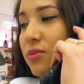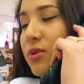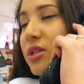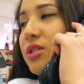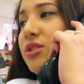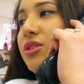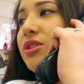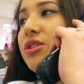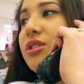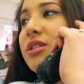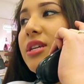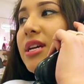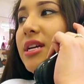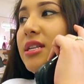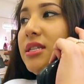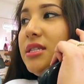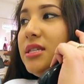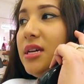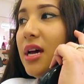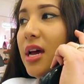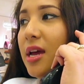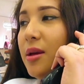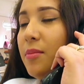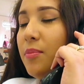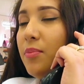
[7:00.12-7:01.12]
what's your skin
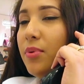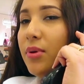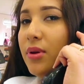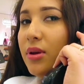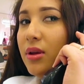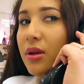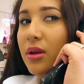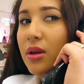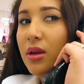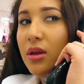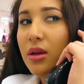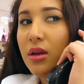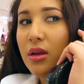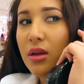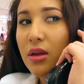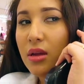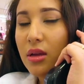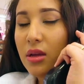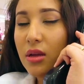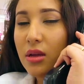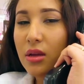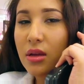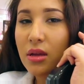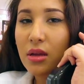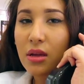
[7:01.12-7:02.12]
type?
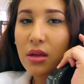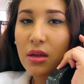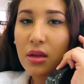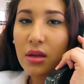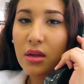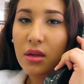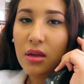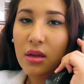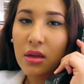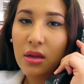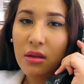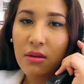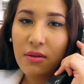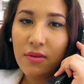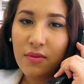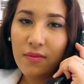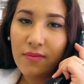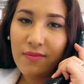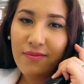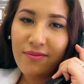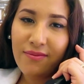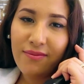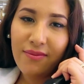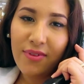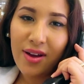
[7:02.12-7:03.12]
I don't know,
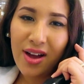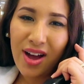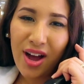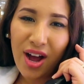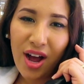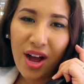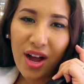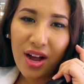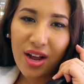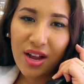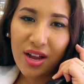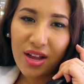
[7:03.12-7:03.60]
you tell me.